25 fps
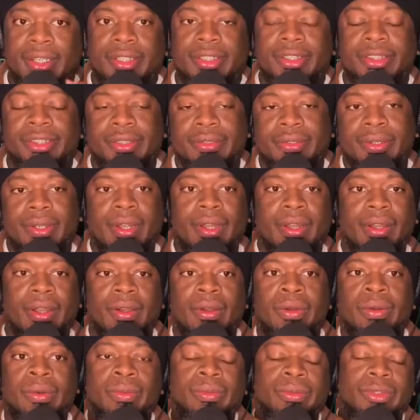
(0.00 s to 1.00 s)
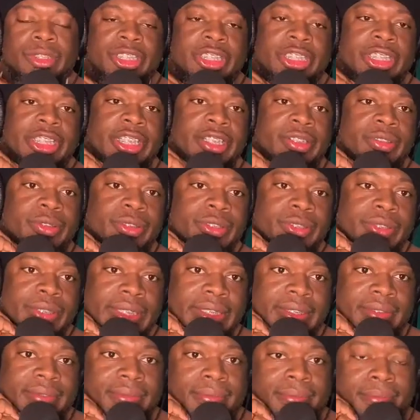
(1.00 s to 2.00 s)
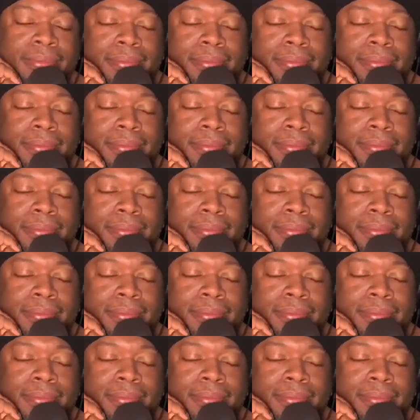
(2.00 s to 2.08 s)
to her own children.